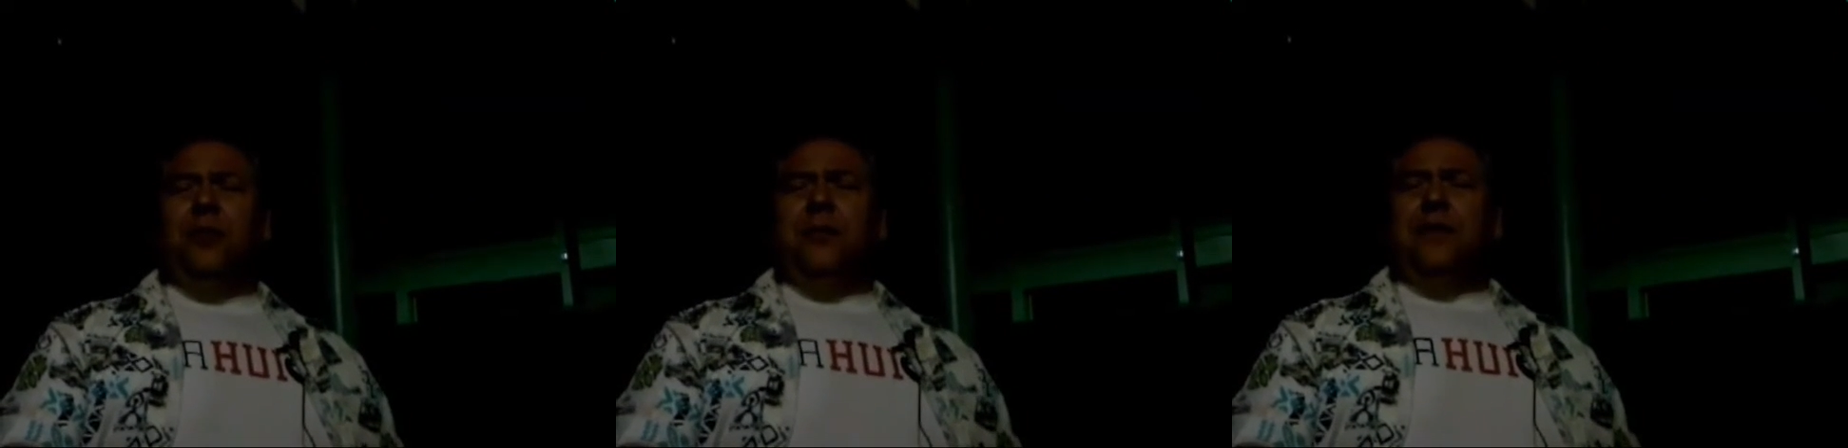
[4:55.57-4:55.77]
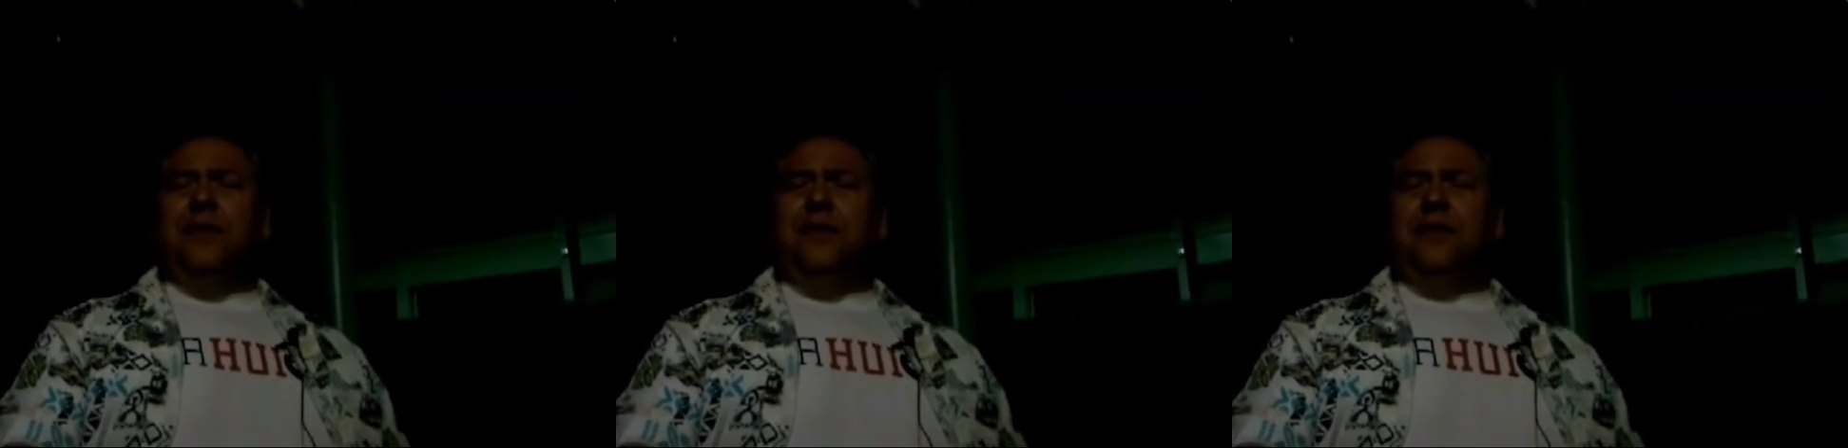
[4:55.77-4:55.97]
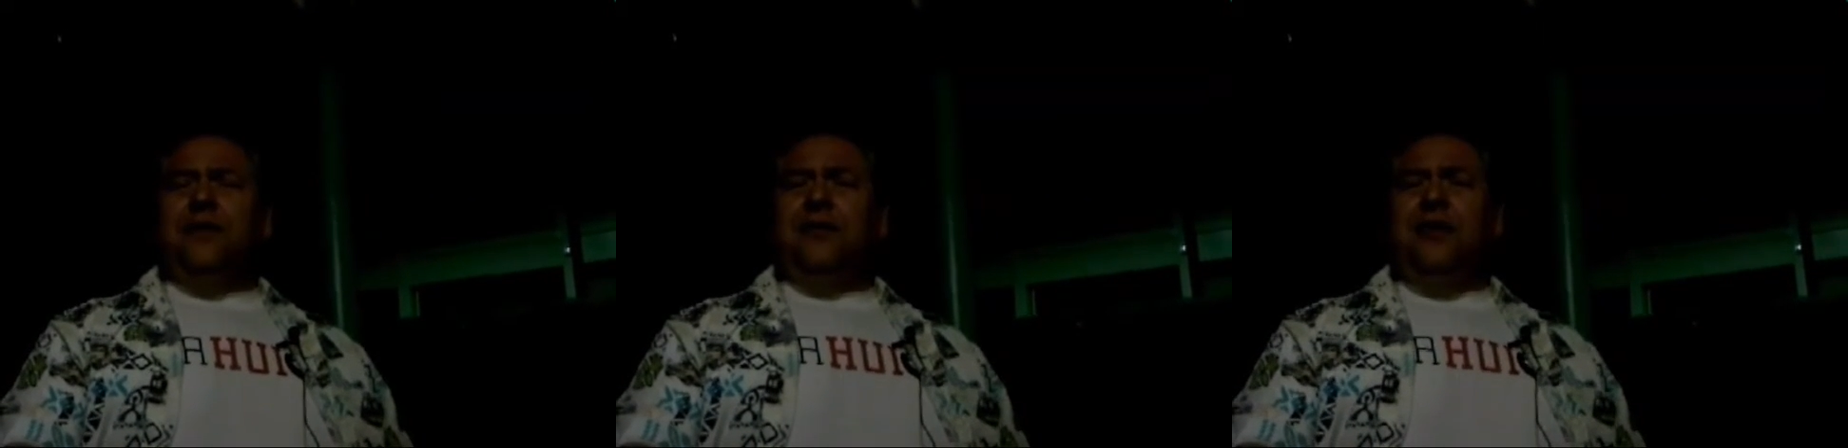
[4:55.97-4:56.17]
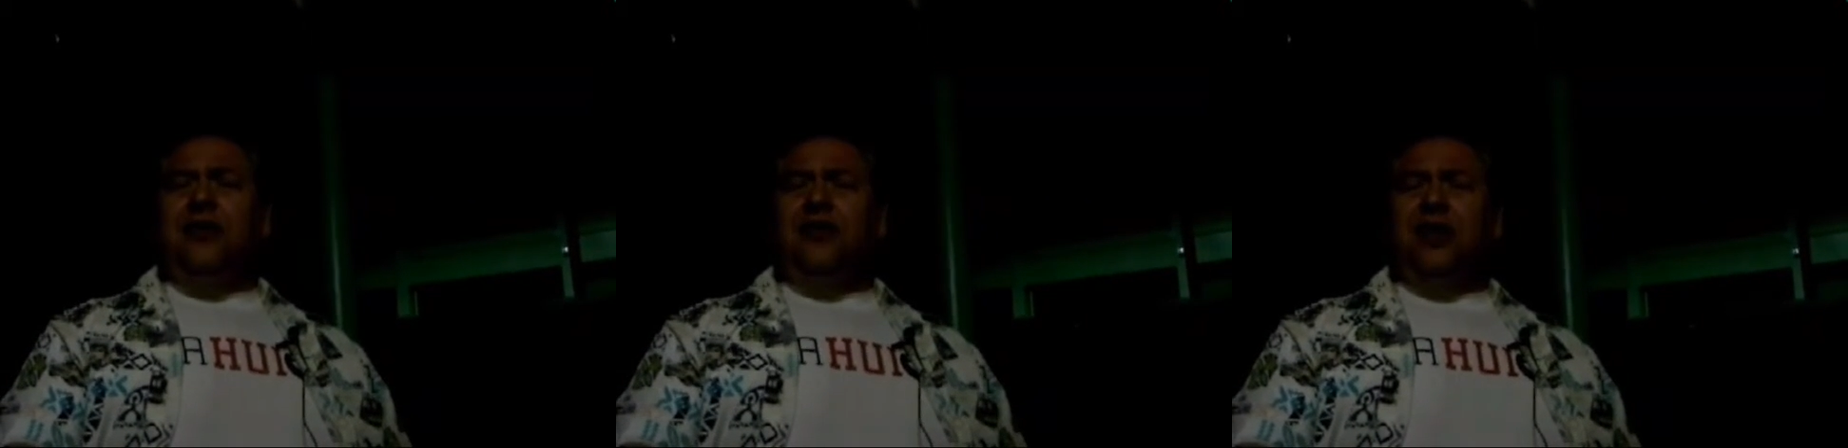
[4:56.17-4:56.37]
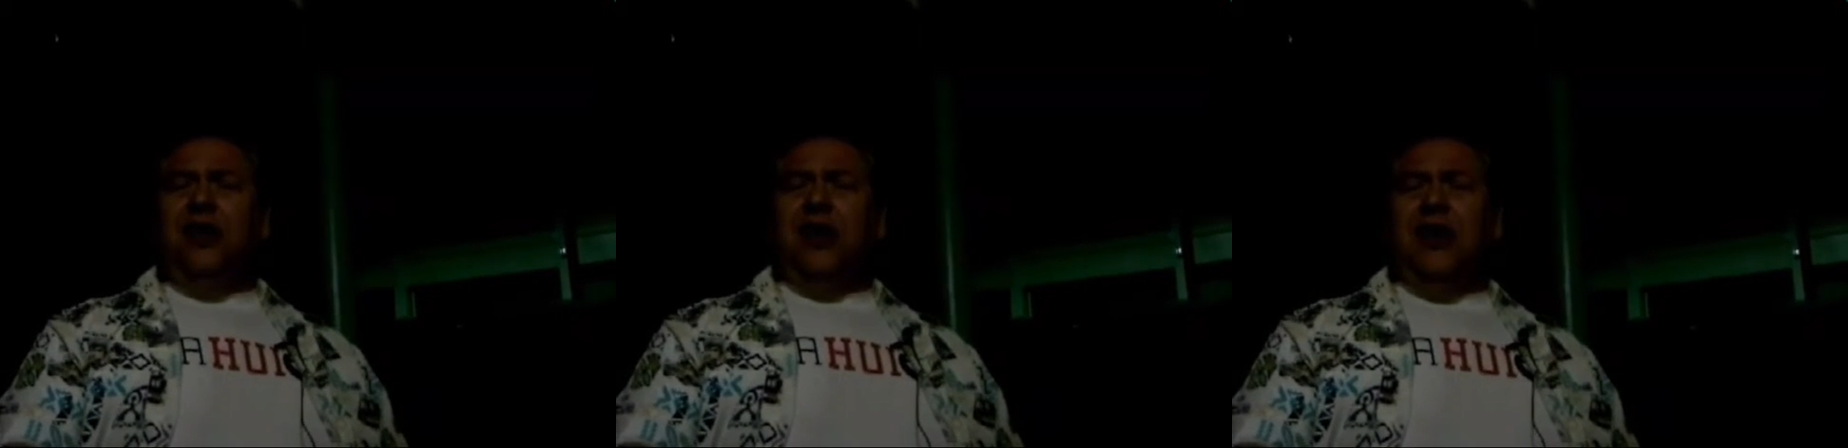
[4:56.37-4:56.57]
with the
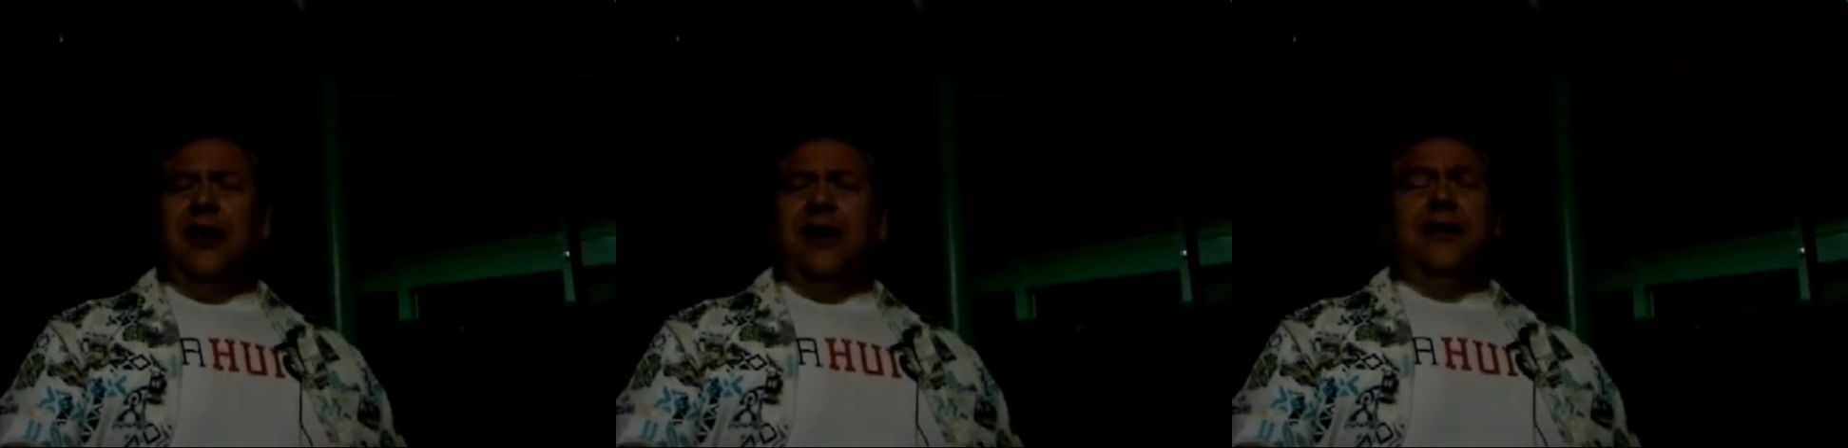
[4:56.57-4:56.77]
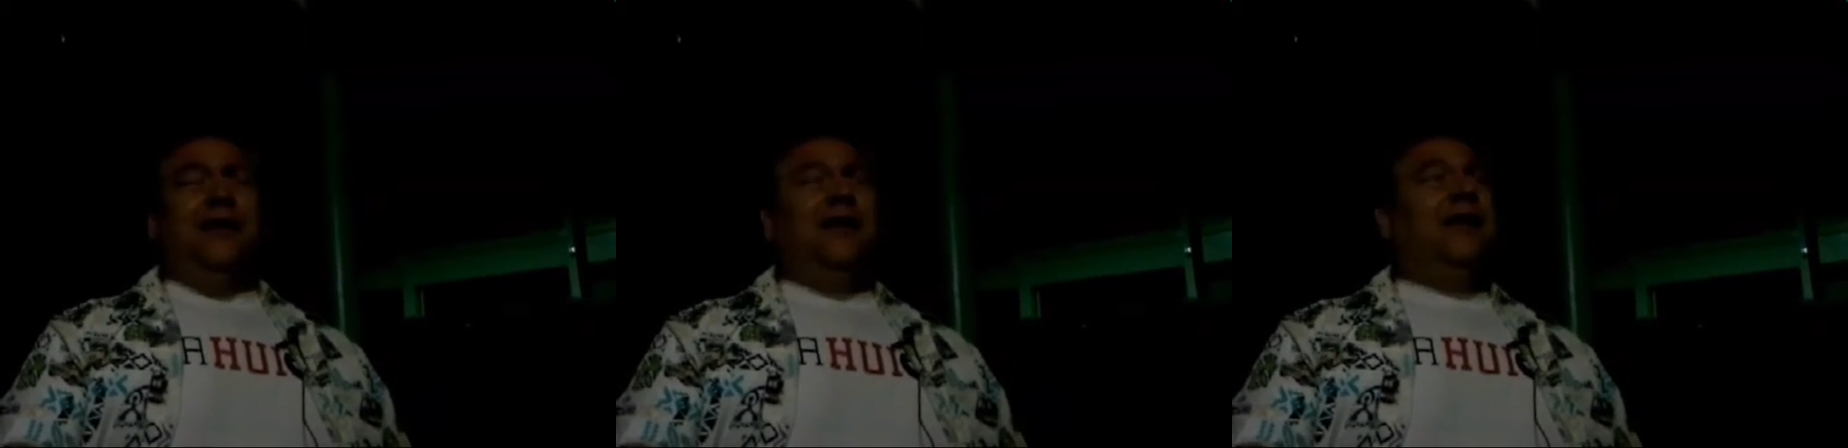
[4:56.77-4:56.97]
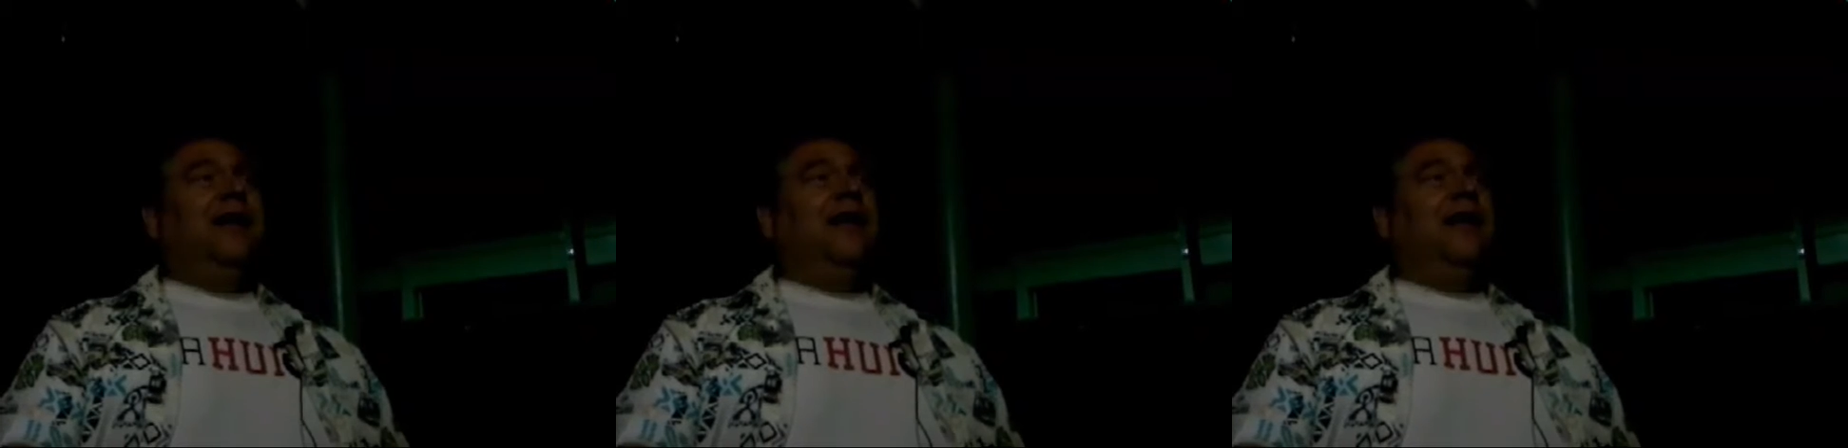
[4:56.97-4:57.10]
CGI,